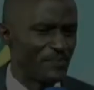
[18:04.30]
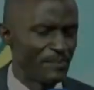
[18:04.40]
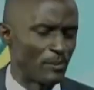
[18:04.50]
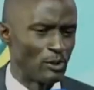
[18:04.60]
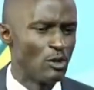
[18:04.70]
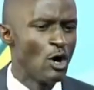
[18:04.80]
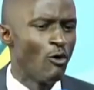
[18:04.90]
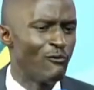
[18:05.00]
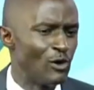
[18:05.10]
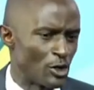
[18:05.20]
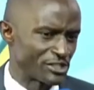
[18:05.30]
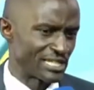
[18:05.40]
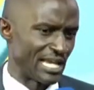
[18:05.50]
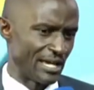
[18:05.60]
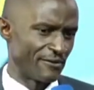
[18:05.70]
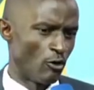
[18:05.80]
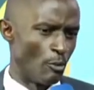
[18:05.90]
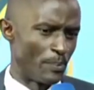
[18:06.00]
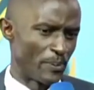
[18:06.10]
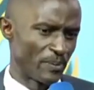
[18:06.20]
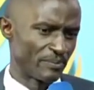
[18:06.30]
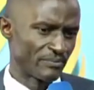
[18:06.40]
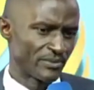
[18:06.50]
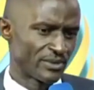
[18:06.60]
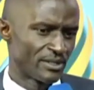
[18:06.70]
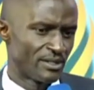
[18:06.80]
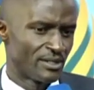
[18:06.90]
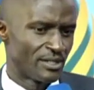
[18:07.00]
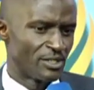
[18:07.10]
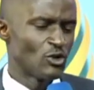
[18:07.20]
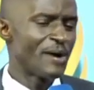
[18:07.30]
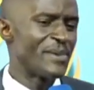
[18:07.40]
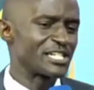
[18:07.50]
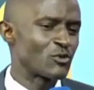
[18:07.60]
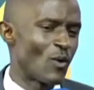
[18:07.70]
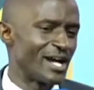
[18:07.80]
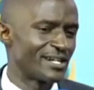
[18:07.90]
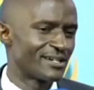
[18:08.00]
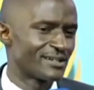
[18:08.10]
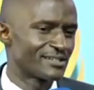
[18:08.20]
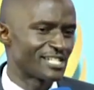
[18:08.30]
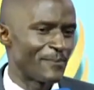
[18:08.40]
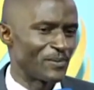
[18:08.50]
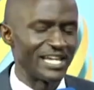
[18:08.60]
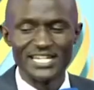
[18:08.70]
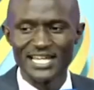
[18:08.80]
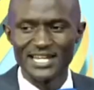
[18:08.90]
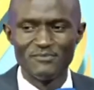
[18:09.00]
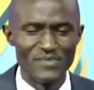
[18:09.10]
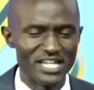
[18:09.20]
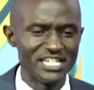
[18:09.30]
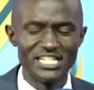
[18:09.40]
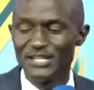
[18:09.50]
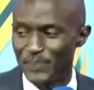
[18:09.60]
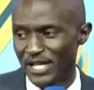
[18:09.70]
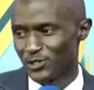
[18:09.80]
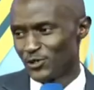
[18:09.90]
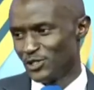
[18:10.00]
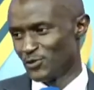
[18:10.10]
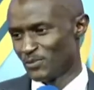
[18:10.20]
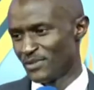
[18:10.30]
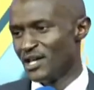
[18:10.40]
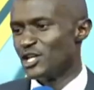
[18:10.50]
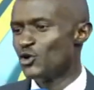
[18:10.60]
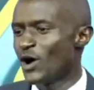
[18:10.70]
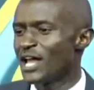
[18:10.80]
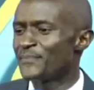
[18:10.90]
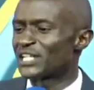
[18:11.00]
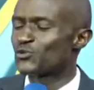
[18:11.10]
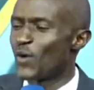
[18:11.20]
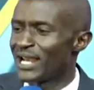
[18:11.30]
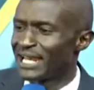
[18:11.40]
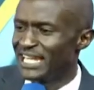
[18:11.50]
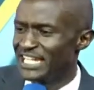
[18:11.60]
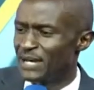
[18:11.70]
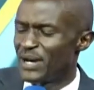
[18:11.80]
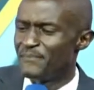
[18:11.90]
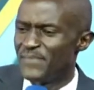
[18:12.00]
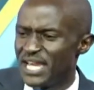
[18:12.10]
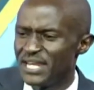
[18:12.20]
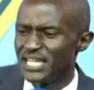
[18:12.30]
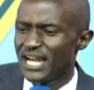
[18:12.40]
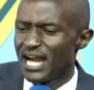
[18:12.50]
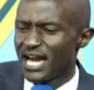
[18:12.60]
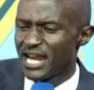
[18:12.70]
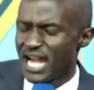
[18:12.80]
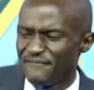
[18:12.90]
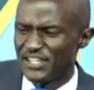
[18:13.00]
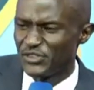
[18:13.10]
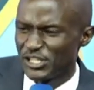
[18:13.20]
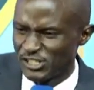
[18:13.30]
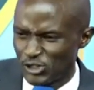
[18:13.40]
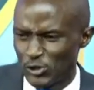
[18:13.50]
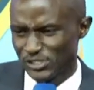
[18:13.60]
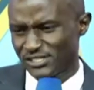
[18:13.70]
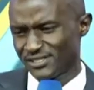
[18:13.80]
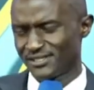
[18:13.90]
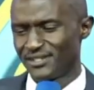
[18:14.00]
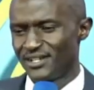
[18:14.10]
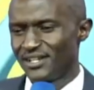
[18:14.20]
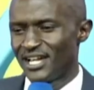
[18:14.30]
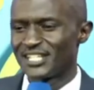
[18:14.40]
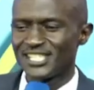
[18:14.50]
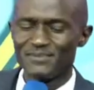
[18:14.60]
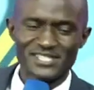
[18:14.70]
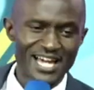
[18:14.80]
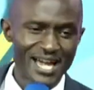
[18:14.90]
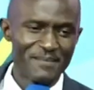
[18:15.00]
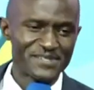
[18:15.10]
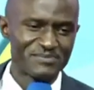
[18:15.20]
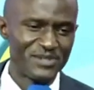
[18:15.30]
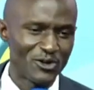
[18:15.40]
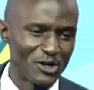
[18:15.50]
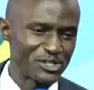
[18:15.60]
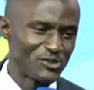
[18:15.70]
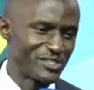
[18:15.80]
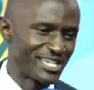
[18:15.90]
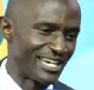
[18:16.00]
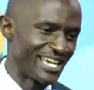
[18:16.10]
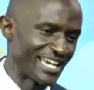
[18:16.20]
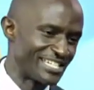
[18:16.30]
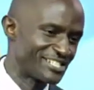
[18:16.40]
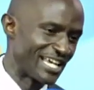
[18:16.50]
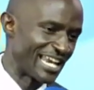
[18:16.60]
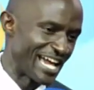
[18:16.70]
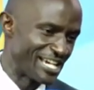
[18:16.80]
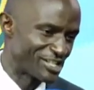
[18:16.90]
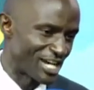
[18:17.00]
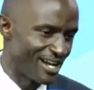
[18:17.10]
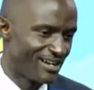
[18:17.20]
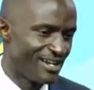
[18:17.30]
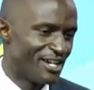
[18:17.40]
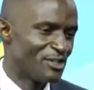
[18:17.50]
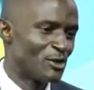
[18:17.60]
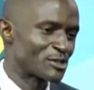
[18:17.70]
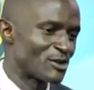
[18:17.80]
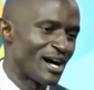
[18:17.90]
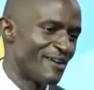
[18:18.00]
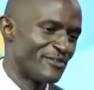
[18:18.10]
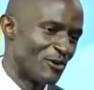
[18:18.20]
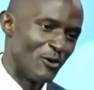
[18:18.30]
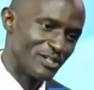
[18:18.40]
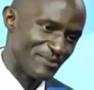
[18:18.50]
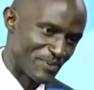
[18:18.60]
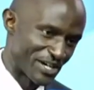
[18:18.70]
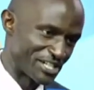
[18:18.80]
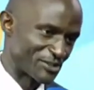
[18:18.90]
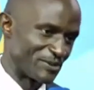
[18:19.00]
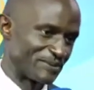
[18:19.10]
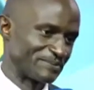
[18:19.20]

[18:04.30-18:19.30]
people who've lost life, hope? You are but one chaplain and many depend on you. You aren't but one leader, but many are having these thoughts. And sometimes because you're like Elijah, you also have your own depression.